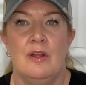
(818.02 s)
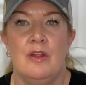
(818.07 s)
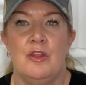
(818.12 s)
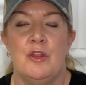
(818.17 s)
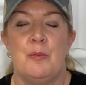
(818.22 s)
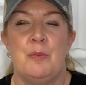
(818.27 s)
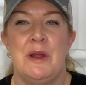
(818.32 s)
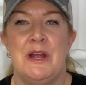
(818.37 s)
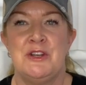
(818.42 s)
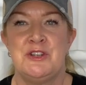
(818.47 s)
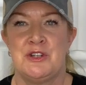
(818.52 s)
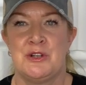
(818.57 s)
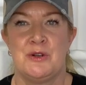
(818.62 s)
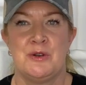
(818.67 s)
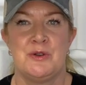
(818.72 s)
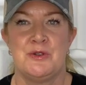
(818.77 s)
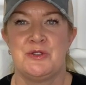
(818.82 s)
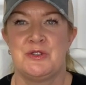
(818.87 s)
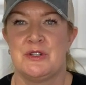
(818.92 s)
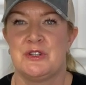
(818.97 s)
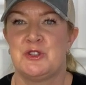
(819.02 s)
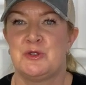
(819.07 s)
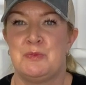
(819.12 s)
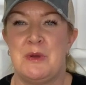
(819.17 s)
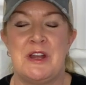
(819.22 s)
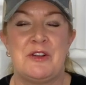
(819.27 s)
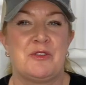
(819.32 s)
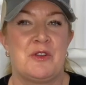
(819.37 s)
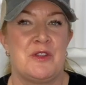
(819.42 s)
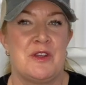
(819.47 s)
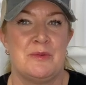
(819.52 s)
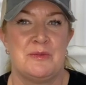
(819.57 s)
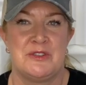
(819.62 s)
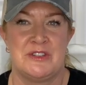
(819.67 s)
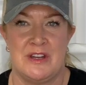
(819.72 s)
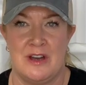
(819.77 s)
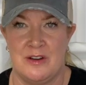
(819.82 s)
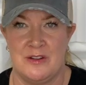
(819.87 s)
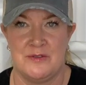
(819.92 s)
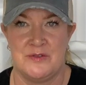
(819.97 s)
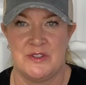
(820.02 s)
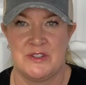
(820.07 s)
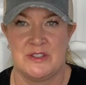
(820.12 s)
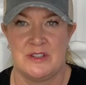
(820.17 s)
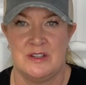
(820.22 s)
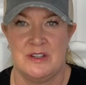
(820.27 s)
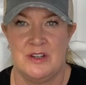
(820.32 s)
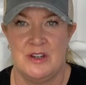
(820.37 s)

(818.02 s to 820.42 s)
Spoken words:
The pictures speak for themselves.